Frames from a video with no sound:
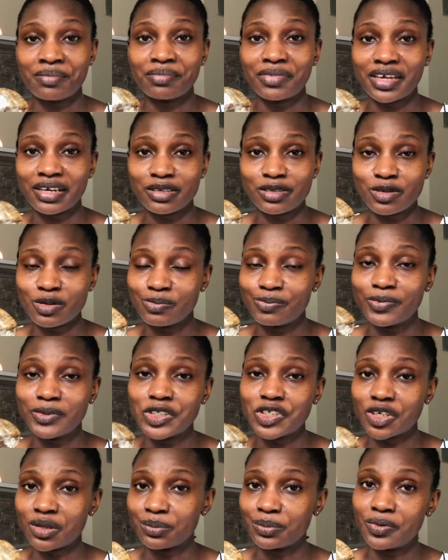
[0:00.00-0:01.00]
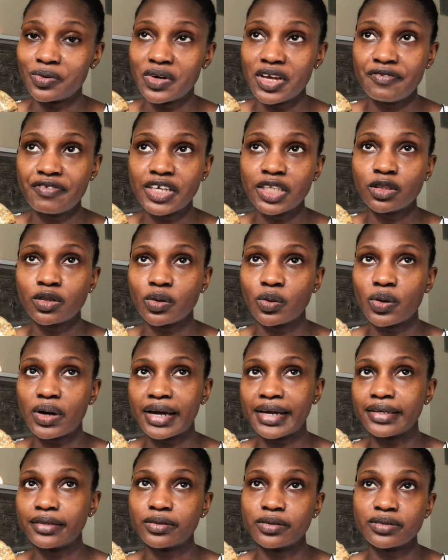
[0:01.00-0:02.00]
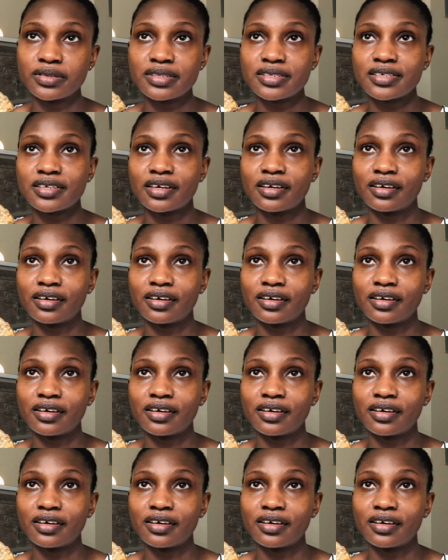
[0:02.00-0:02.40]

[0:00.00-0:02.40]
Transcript: black soap shampoo, even though I don't